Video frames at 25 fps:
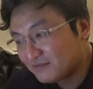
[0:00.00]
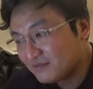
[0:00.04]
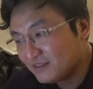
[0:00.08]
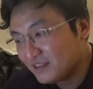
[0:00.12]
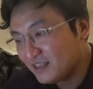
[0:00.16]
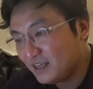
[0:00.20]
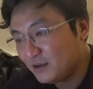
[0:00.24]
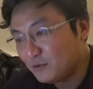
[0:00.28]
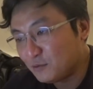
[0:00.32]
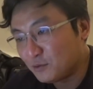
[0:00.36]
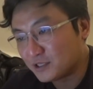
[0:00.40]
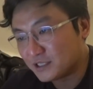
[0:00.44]

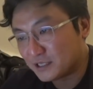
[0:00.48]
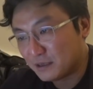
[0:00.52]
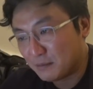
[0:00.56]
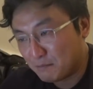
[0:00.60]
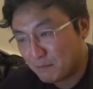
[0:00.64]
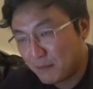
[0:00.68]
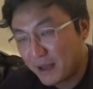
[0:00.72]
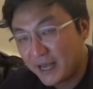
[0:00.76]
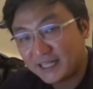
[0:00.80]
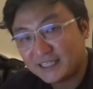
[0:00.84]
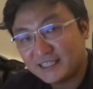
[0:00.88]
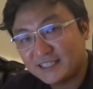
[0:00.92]
It was a
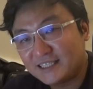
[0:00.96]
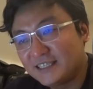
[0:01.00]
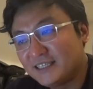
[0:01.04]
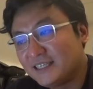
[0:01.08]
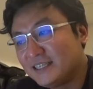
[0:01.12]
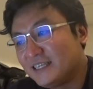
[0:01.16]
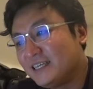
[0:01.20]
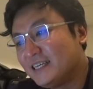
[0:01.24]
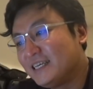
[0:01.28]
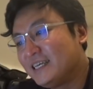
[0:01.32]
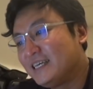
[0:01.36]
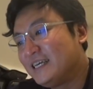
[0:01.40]
bet.
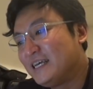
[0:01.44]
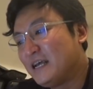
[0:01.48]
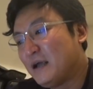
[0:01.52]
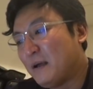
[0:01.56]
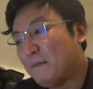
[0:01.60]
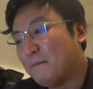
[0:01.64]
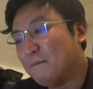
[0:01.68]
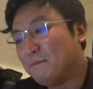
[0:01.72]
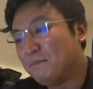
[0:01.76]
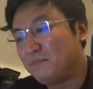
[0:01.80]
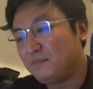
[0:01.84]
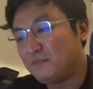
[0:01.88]

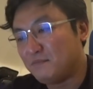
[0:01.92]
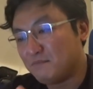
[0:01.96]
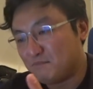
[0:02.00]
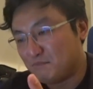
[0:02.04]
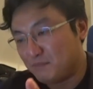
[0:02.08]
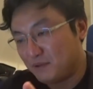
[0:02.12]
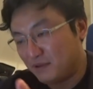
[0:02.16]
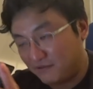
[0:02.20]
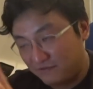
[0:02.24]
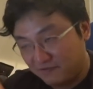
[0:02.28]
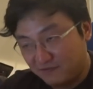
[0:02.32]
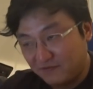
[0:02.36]

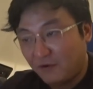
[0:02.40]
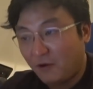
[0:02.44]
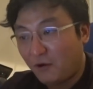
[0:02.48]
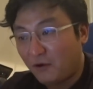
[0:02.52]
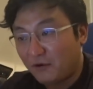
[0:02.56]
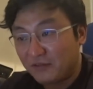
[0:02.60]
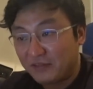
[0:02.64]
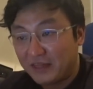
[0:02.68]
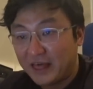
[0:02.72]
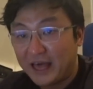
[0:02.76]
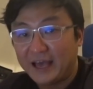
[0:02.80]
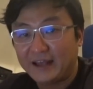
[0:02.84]
Before
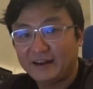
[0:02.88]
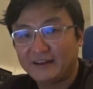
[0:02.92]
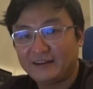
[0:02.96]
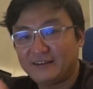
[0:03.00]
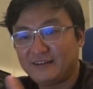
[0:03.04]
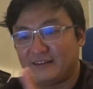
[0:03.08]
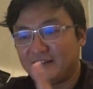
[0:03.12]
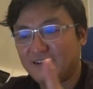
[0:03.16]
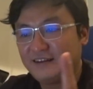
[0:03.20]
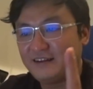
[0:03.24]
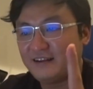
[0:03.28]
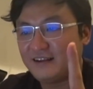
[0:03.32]
that,
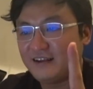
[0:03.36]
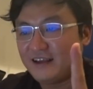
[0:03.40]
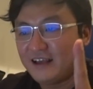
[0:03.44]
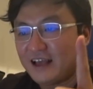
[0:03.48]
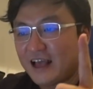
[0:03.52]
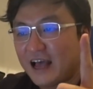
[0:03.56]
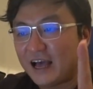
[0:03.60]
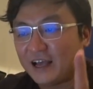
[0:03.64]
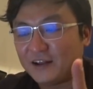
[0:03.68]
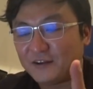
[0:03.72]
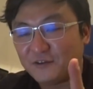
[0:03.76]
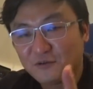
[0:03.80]

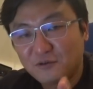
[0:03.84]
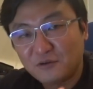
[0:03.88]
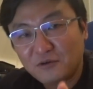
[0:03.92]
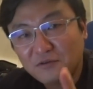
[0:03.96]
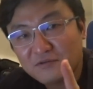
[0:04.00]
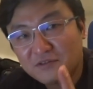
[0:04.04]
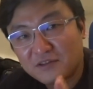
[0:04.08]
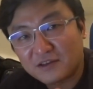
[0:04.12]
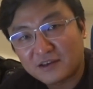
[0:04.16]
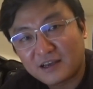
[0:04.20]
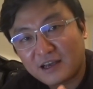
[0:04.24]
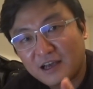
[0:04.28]
I drove
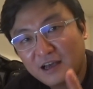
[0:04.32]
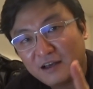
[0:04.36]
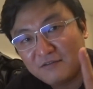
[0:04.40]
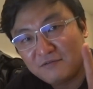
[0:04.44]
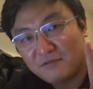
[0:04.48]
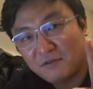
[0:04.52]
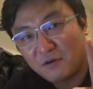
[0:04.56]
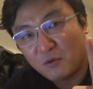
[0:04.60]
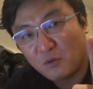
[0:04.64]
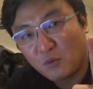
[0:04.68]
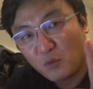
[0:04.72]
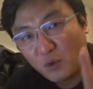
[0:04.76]
the car
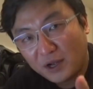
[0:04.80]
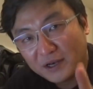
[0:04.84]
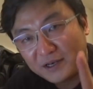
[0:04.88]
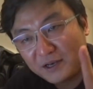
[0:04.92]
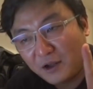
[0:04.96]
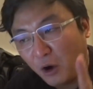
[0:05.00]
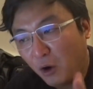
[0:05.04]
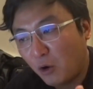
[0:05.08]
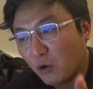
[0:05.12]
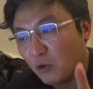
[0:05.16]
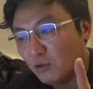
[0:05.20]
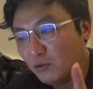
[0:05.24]
for 1
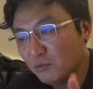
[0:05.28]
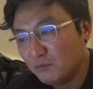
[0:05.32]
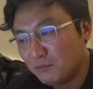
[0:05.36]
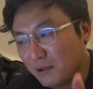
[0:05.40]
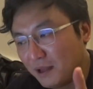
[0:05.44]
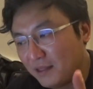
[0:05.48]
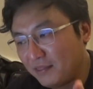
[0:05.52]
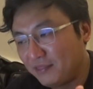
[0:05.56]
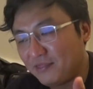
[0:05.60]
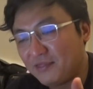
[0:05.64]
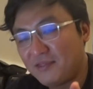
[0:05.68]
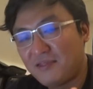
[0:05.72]
whole
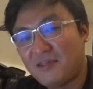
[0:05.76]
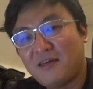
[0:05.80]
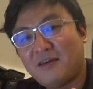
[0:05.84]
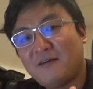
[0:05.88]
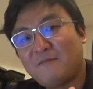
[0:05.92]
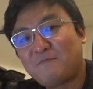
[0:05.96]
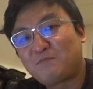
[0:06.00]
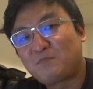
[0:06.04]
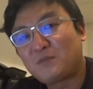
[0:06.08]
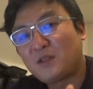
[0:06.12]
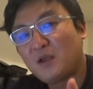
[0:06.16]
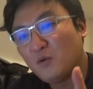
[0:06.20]
month
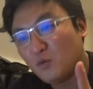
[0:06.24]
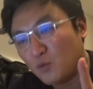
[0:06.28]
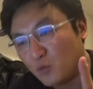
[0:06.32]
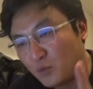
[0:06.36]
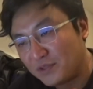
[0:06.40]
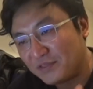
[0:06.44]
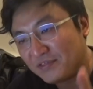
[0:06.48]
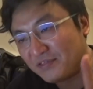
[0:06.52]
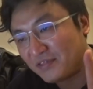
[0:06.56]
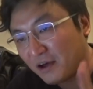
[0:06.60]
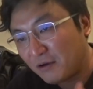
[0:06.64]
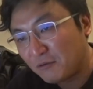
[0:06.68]

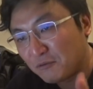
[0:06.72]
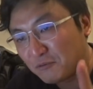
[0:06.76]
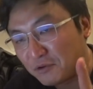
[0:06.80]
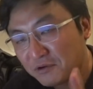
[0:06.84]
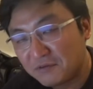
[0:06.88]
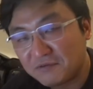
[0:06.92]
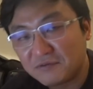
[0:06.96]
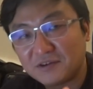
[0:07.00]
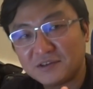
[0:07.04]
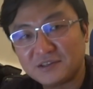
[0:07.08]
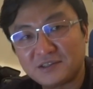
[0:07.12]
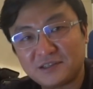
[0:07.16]
without
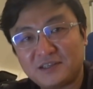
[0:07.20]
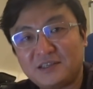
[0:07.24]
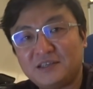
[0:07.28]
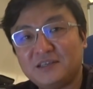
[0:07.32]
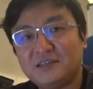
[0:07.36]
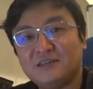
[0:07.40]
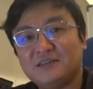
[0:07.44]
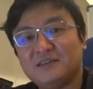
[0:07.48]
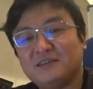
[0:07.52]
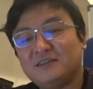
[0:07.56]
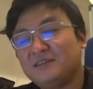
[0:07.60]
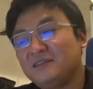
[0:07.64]
reverse
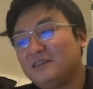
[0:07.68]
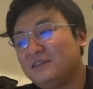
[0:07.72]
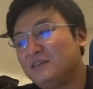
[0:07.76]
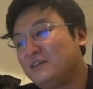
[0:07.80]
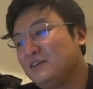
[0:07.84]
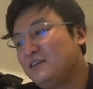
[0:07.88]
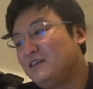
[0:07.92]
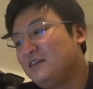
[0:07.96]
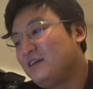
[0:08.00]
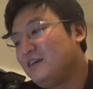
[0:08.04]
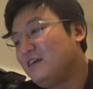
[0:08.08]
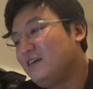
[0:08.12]
gear,
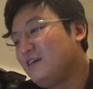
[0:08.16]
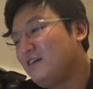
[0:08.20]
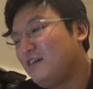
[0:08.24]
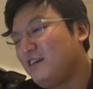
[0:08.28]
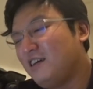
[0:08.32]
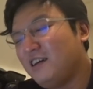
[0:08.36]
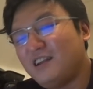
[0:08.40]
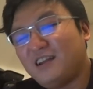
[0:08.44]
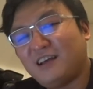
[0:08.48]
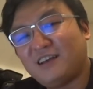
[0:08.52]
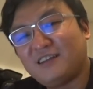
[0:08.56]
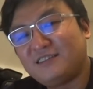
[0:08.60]

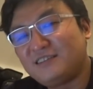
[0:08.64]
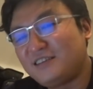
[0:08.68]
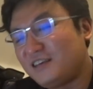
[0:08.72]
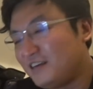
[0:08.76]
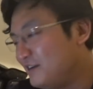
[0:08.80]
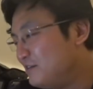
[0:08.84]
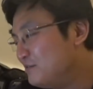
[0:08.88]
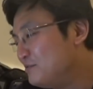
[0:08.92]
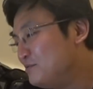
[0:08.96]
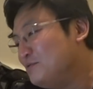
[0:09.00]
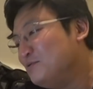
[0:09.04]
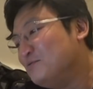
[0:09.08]
and I
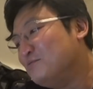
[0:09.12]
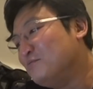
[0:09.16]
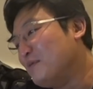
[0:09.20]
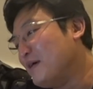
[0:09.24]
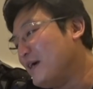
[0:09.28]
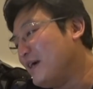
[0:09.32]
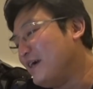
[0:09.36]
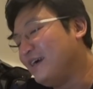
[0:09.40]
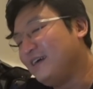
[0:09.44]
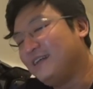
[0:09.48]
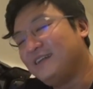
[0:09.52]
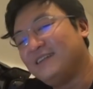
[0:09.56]
tell you,
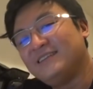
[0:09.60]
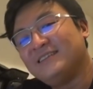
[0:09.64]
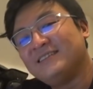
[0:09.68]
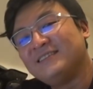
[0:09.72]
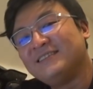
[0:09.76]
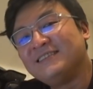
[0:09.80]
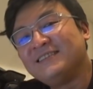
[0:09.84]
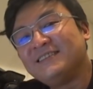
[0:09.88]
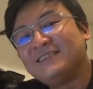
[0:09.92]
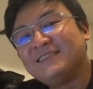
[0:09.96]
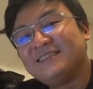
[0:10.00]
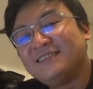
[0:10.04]
man,
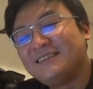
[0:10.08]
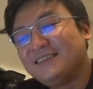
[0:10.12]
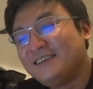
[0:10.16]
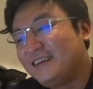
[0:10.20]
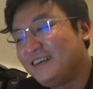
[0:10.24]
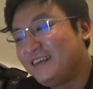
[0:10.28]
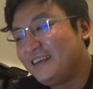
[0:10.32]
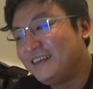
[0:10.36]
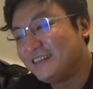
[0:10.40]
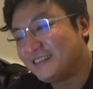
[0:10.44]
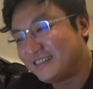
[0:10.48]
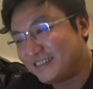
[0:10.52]

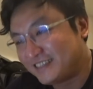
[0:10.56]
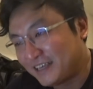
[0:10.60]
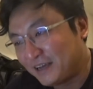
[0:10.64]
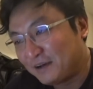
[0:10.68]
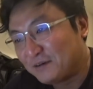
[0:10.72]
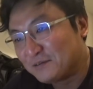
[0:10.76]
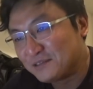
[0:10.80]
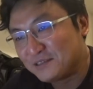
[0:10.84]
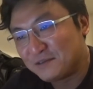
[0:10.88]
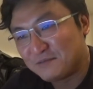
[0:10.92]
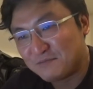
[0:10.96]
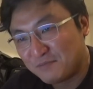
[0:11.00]
it
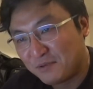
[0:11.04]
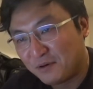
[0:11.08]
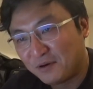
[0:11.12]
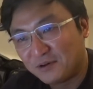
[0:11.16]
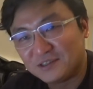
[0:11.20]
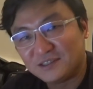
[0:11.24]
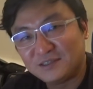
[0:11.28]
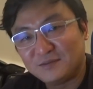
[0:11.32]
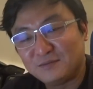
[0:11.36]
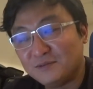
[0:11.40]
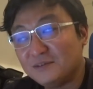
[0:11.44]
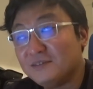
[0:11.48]
sounds
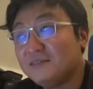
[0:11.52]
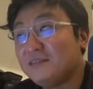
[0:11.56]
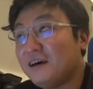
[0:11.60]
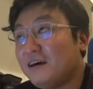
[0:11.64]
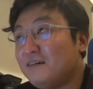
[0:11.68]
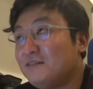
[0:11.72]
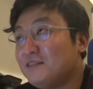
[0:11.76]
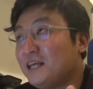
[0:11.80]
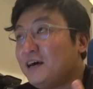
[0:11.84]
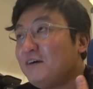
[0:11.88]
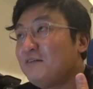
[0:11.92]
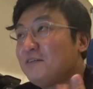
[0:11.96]
impossible now.
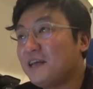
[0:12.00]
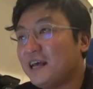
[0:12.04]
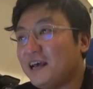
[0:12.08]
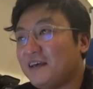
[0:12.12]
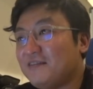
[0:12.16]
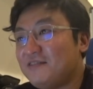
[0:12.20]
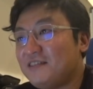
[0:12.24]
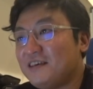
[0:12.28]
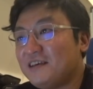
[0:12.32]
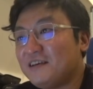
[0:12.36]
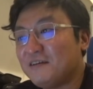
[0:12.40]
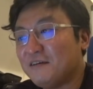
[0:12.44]
Now that I
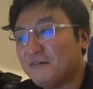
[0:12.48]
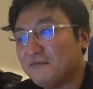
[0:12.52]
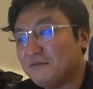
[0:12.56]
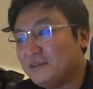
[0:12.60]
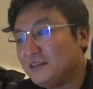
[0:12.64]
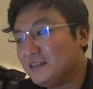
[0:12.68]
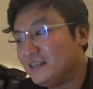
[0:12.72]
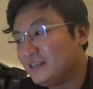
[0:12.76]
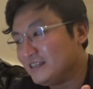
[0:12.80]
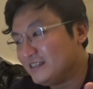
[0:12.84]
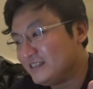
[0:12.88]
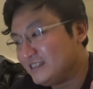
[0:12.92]
think of it,
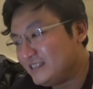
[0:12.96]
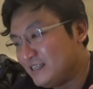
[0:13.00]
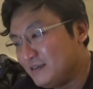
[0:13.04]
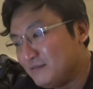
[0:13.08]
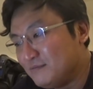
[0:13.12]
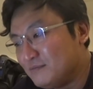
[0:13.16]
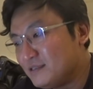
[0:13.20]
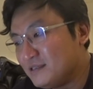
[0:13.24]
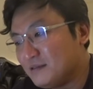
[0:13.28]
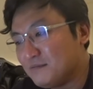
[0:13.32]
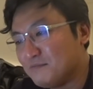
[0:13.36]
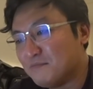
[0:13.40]
it
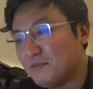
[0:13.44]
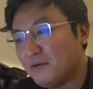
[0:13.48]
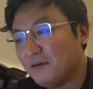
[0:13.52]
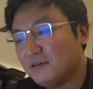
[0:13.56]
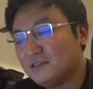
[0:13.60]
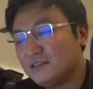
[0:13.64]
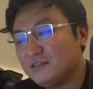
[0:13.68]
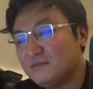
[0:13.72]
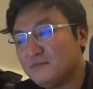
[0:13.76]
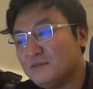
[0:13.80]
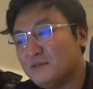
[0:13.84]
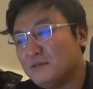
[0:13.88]
seems
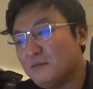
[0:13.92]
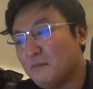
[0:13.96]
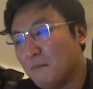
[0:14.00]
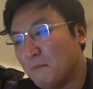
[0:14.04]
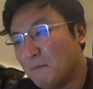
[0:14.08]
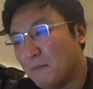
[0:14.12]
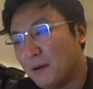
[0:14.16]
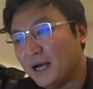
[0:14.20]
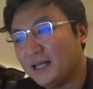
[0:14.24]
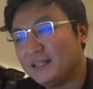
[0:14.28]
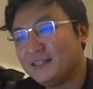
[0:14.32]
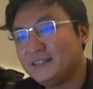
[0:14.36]
impossible,
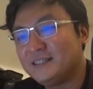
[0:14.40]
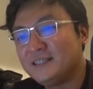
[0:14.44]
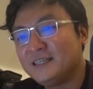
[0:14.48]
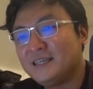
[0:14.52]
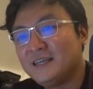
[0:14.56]
but